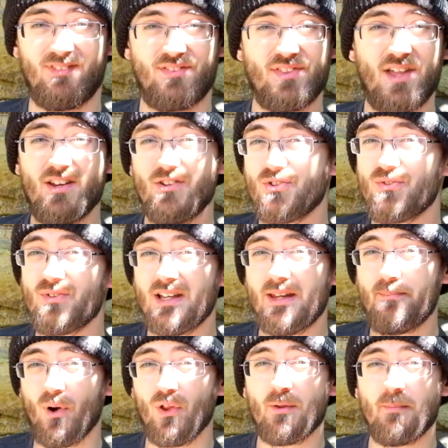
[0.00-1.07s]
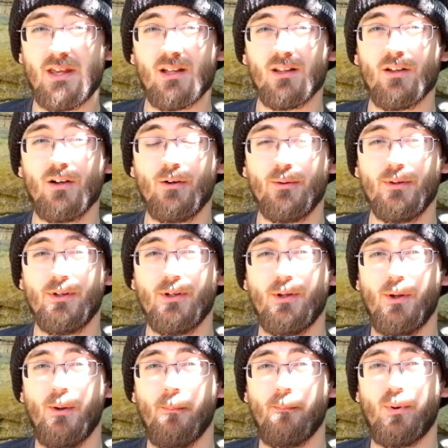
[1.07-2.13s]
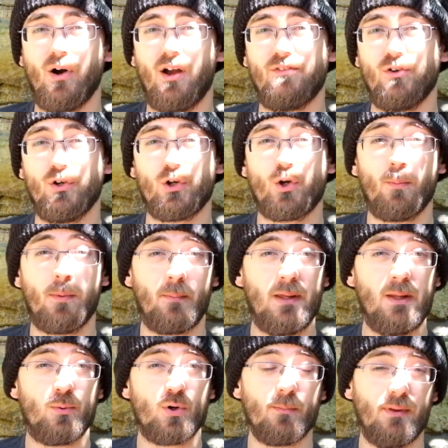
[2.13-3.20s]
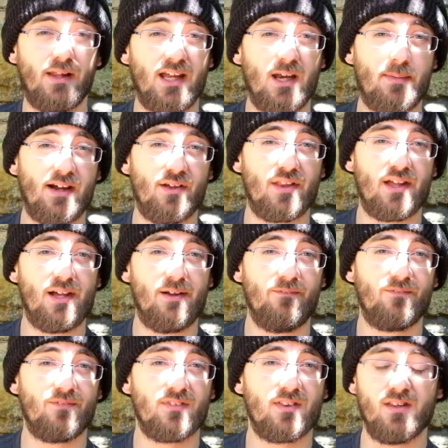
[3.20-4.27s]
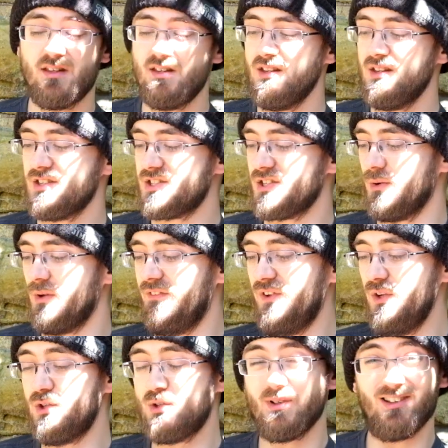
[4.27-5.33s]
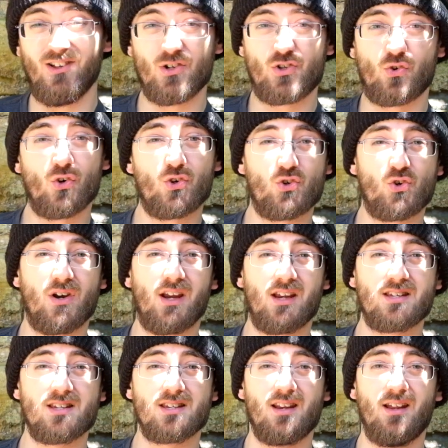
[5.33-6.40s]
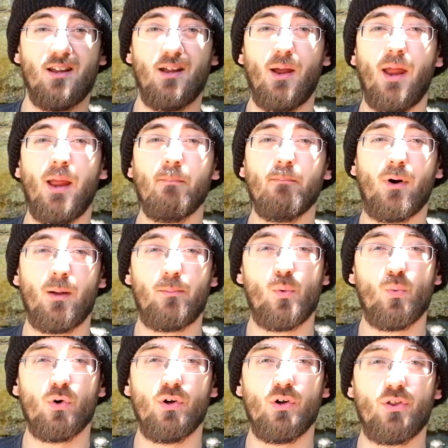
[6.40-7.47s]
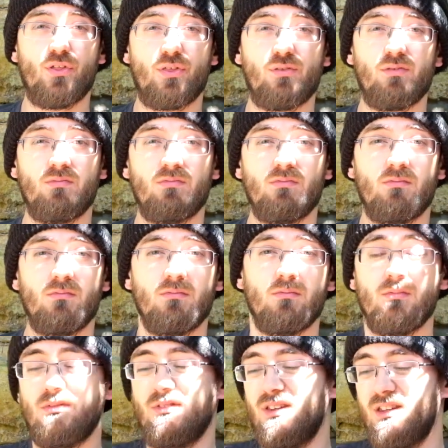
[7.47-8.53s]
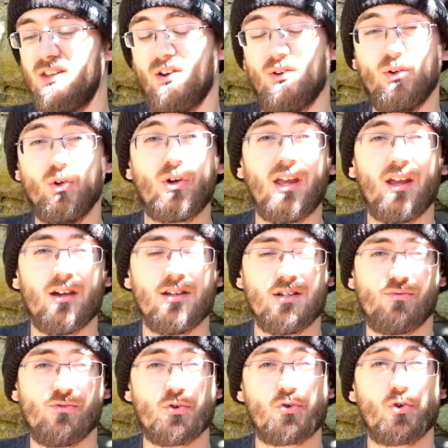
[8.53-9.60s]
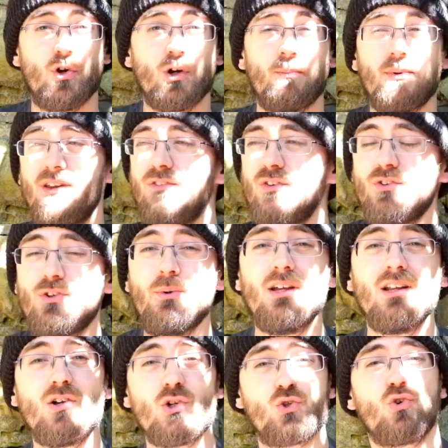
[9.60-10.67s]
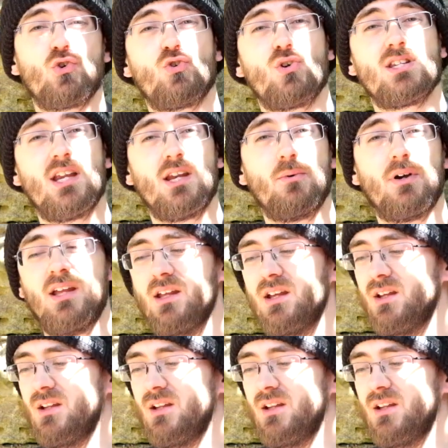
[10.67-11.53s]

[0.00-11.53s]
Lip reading: that doesn't really bother me a lot, but I've heard a couple of people complain about that. So if you do a lot of truck tricks, it might be worth, looking at a different truck. But if you're doing a lot of truck tricks anyway,